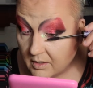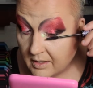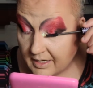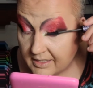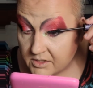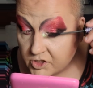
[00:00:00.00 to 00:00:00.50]
a
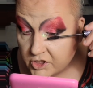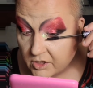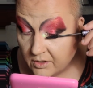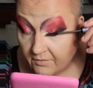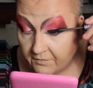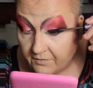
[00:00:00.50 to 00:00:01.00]
nice,
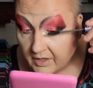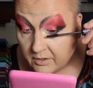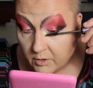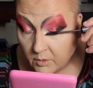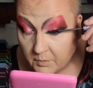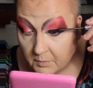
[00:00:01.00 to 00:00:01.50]
chill, fun
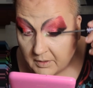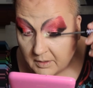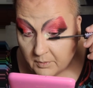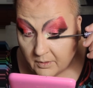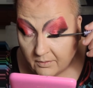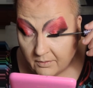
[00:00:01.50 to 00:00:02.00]
group of
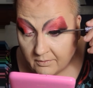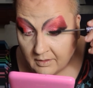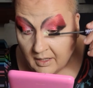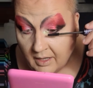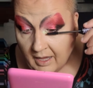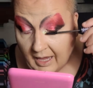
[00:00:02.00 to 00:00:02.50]
people.
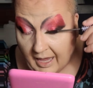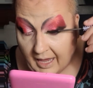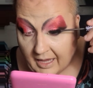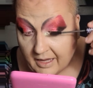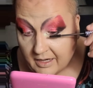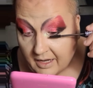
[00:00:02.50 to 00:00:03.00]

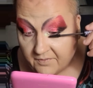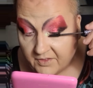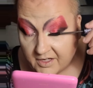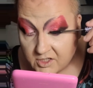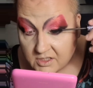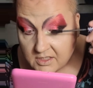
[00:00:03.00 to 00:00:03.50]
And if they
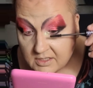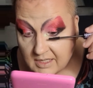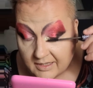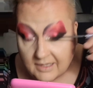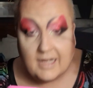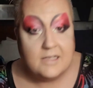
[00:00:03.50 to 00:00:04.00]
just decide
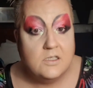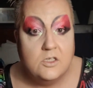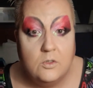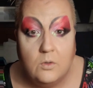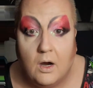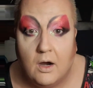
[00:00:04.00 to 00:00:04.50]
that that's
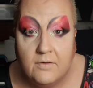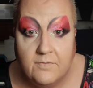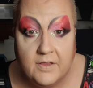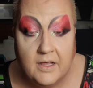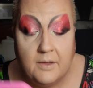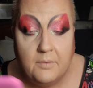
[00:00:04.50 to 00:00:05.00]
too hard for
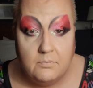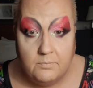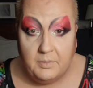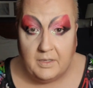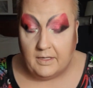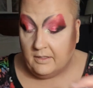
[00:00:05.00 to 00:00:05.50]
them,
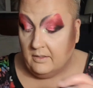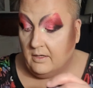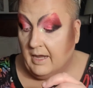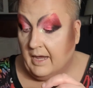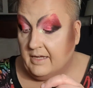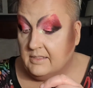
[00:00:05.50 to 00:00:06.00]
being
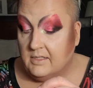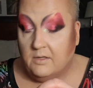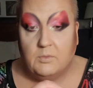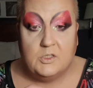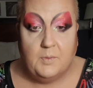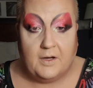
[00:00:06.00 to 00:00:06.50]
nice and
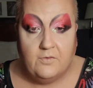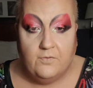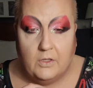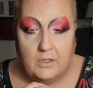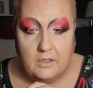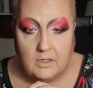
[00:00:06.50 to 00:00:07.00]

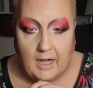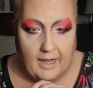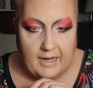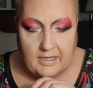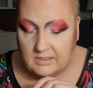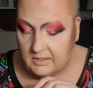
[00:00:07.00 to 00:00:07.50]
respectful and
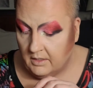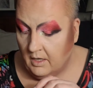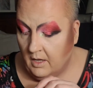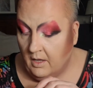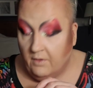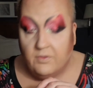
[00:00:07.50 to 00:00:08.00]
kind,
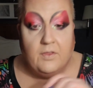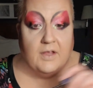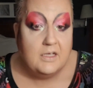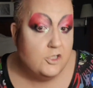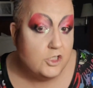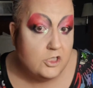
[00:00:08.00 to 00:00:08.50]
then they
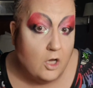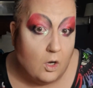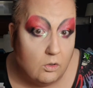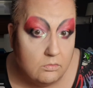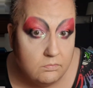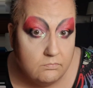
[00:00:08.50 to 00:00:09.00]
can just
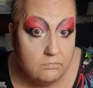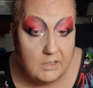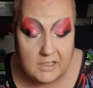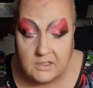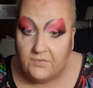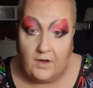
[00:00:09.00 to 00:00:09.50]
go.
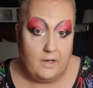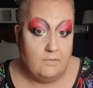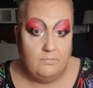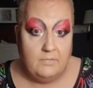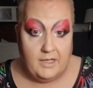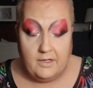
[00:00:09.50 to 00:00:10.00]
That's fine.
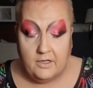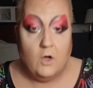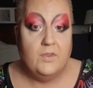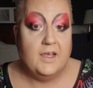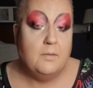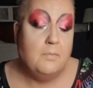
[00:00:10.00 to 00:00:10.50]
They can go.
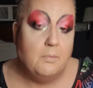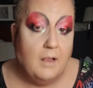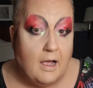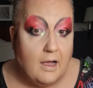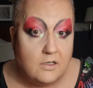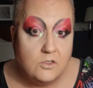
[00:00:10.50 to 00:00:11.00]
They can be
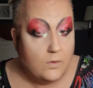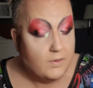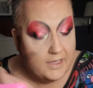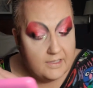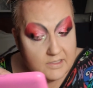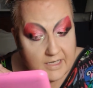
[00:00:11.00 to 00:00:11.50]
blocked or they
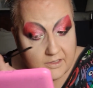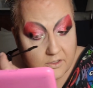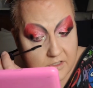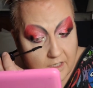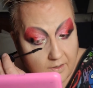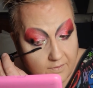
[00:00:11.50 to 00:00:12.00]
can take
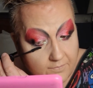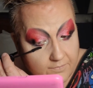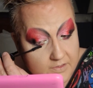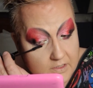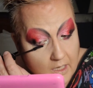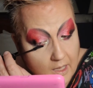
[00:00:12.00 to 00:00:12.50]

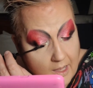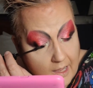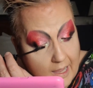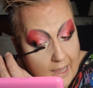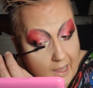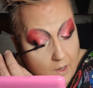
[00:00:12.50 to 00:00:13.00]
themselves
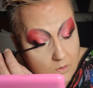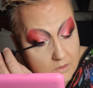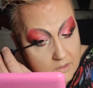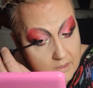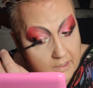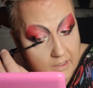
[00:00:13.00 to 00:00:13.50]

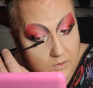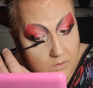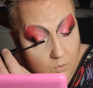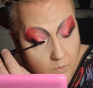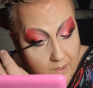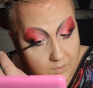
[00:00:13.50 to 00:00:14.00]
out. You know,
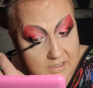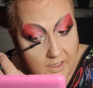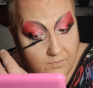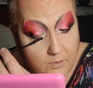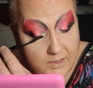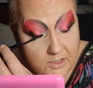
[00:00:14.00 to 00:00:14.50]
we always love it
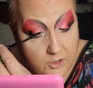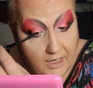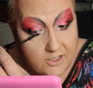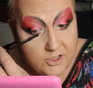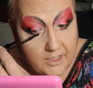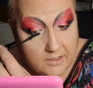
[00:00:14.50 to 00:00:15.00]
when the trash
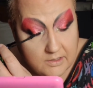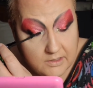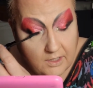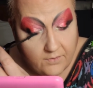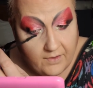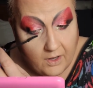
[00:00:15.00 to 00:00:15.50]
takes
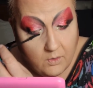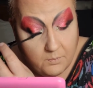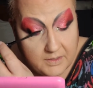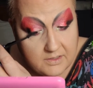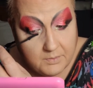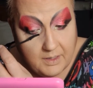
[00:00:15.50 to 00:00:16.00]
itself out, but
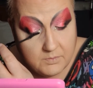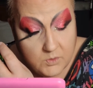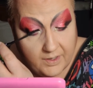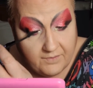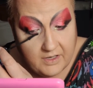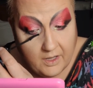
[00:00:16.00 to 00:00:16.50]
sometimes we
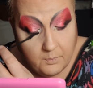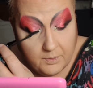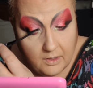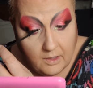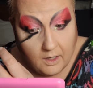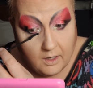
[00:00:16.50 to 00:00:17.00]
have to help it
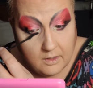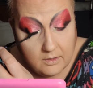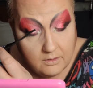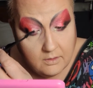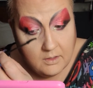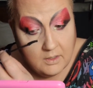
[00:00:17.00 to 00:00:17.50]
along.
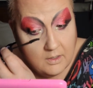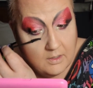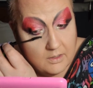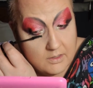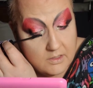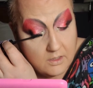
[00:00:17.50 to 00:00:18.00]

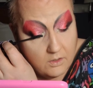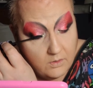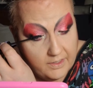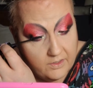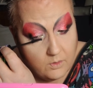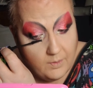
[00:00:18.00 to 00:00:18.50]
So
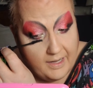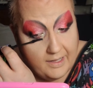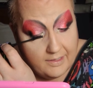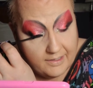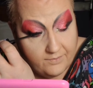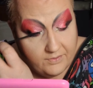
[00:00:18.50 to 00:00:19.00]
either way,
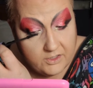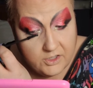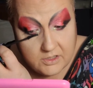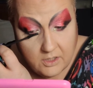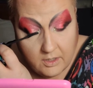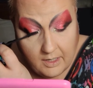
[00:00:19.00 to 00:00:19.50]
like if they just
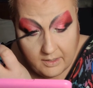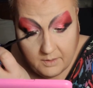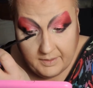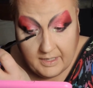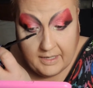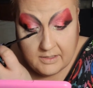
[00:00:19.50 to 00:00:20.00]
are not going to be
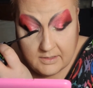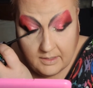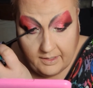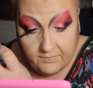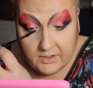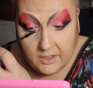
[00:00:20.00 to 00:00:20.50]
nice, then they
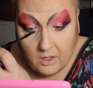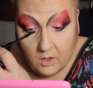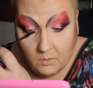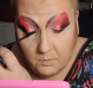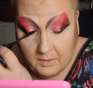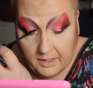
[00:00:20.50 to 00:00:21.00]
have to go.
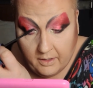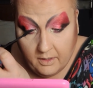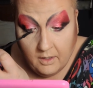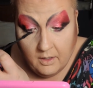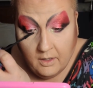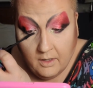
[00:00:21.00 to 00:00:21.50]
But
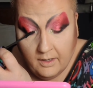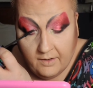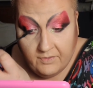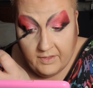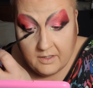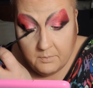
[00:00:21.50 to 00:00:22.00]
if they
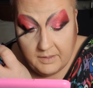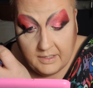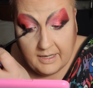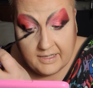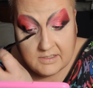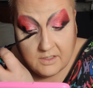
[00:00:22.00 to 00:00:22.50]
can be
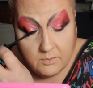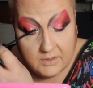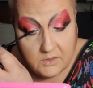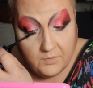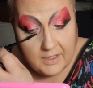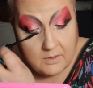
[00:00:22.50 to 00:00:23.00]
nice and
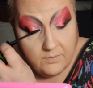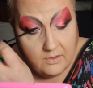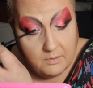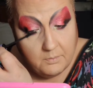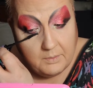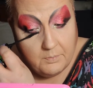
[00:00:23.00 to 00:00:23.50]
respectful
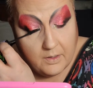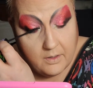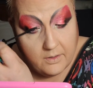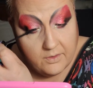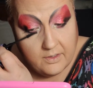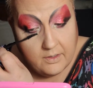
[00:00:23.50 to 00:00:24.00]
and be part
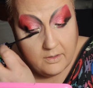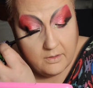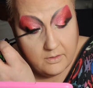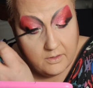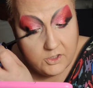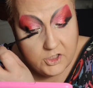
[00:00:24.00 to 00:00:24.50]
of
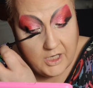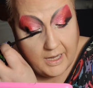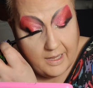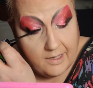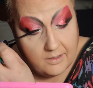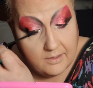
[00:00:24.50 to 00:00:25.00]
the
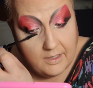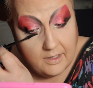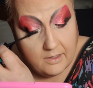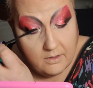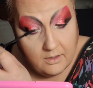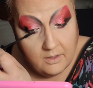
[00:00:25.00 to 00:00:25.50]
chat,
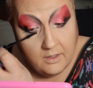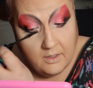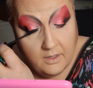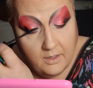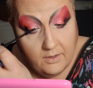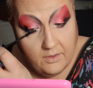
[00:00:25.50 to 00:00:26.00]
then
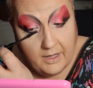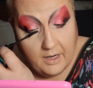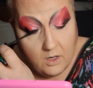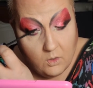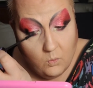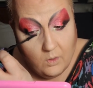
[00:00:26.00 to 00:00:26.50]
they
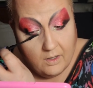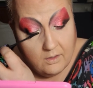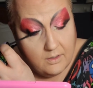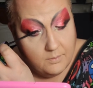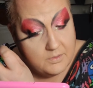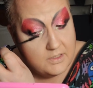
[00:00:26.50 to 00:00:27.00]
are
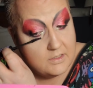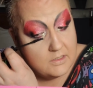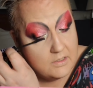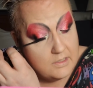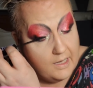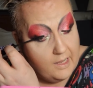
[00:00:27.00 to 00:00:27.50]
welcome to stay.